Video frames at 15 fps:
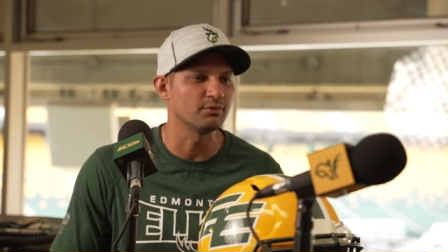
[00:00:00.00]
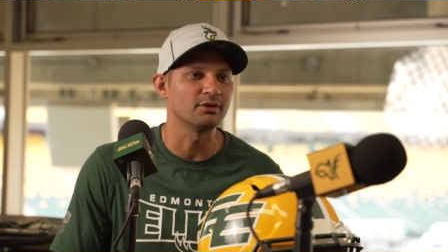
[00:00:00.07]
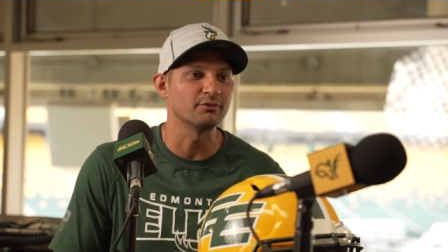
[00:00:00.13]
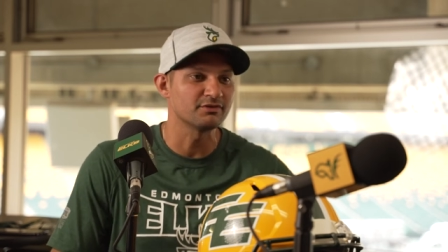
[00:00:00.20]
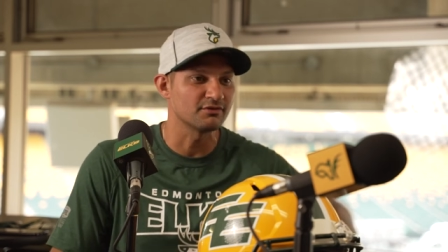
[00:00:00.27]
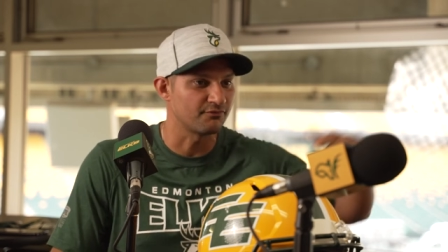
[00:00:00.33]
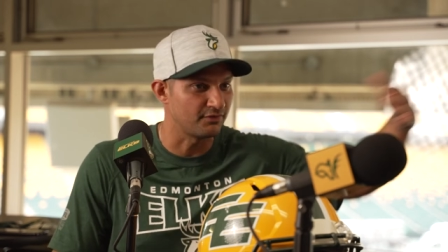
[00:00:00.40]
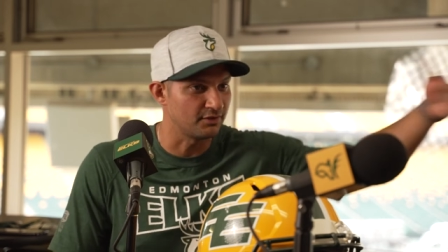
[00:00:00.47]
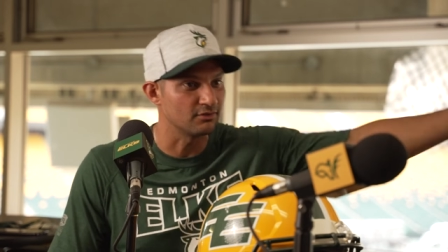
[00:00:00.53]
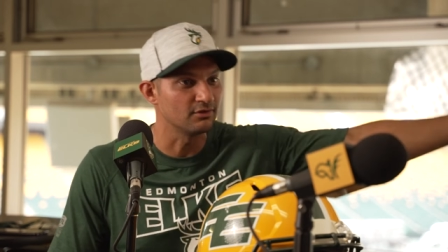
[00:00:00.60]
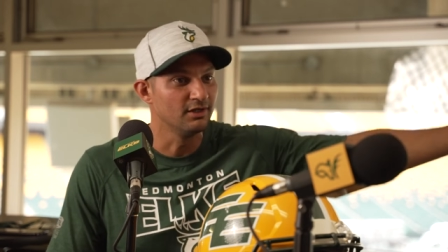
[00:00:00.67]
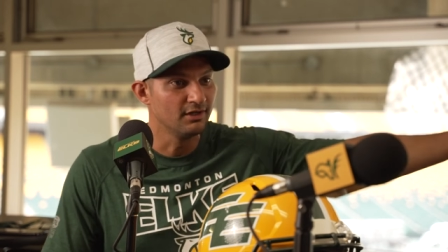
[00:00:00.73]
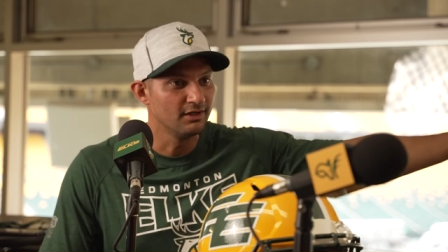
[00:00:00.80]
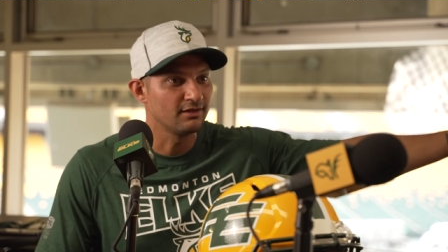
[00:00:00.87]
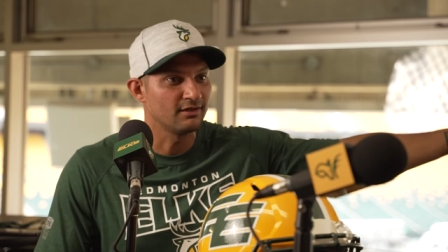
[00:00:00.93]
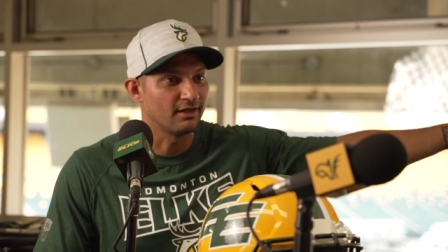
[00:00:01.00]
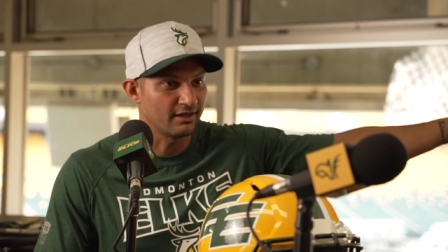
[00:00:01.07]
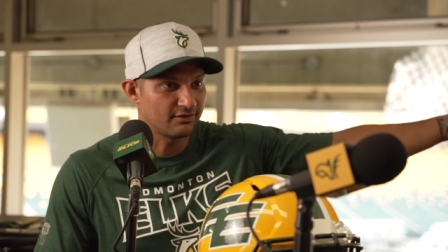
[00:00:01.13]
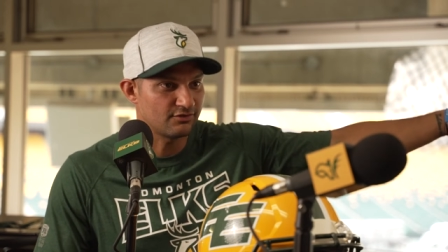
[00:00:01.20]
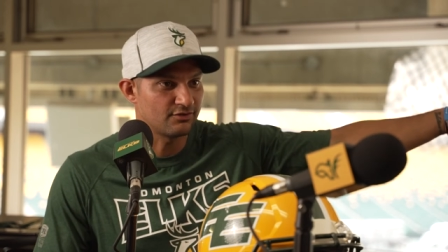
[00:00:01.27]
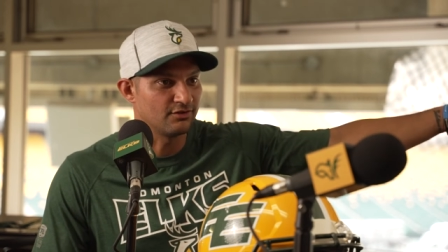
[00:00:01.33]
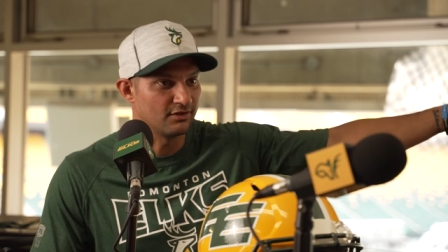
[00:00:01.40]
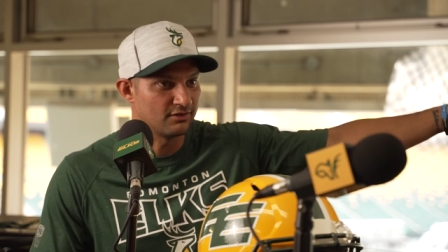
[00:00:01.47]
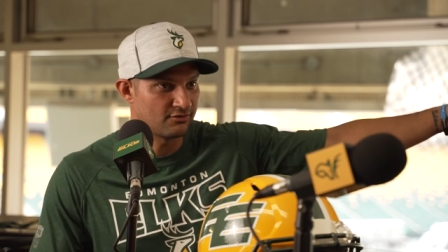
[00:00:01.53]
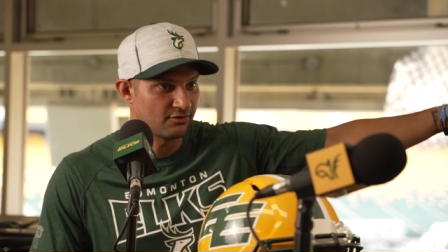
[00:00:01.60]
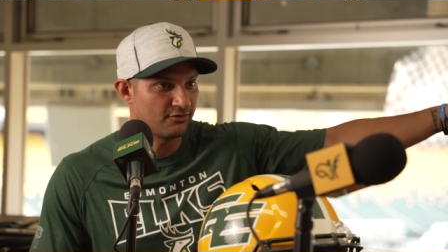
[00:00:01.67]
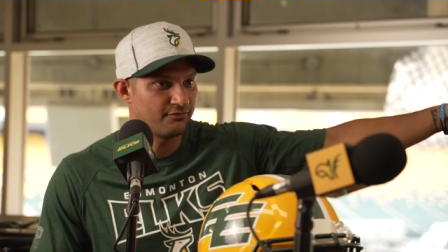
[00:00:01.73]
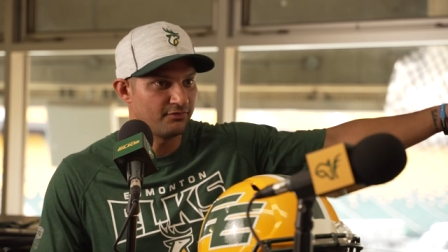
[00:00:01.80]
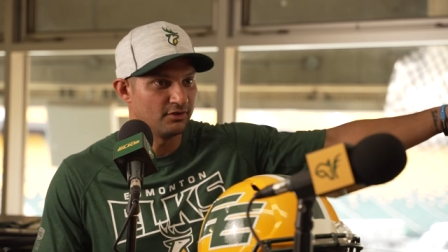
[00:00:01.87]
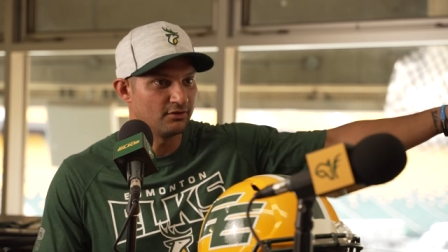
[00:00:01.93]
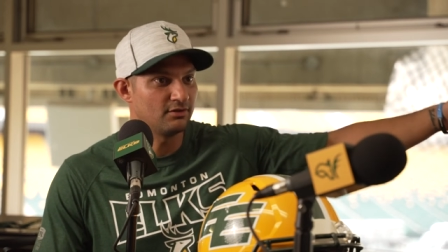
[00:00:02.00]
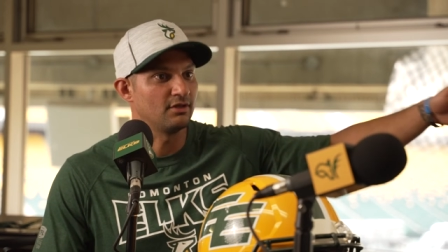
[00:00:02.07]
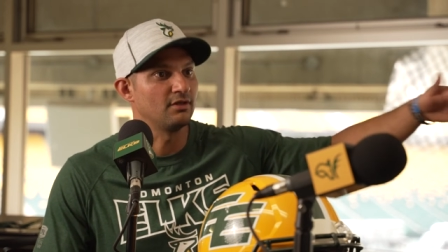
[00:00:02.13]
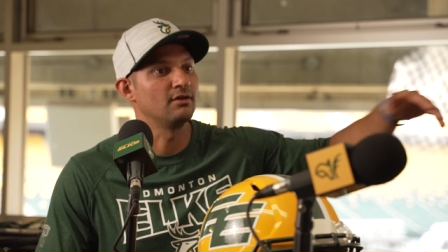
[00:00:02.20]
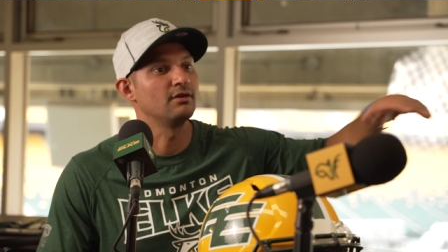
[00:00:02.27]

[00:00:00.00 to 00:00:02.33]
Well, there was a field next to the turf field.